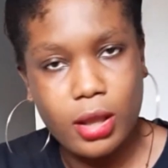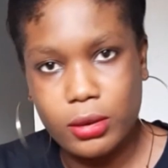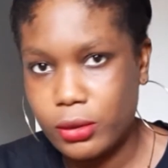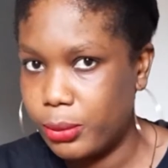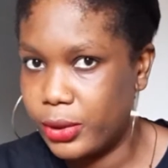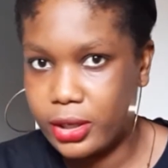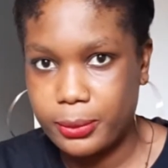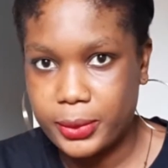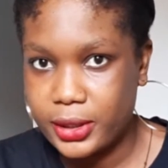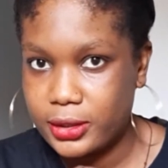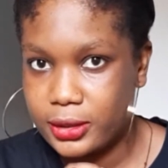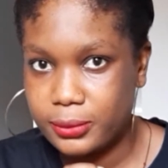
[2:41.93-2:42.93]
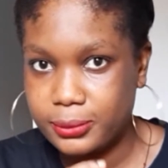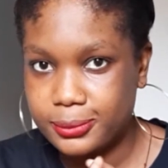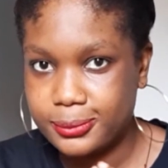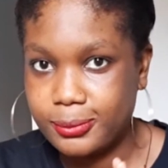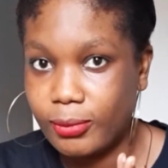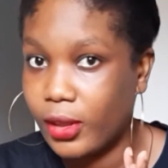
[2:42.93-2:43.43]
No bridal party.
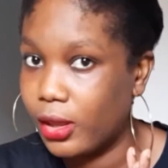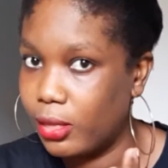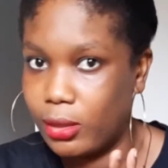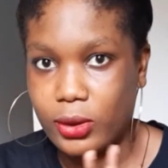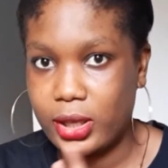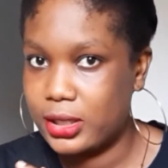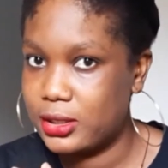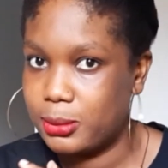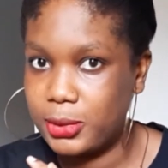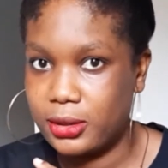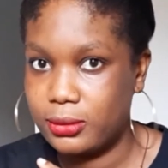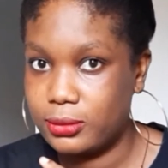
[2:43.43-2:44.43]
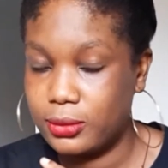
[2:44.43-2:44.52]
Don't ask me.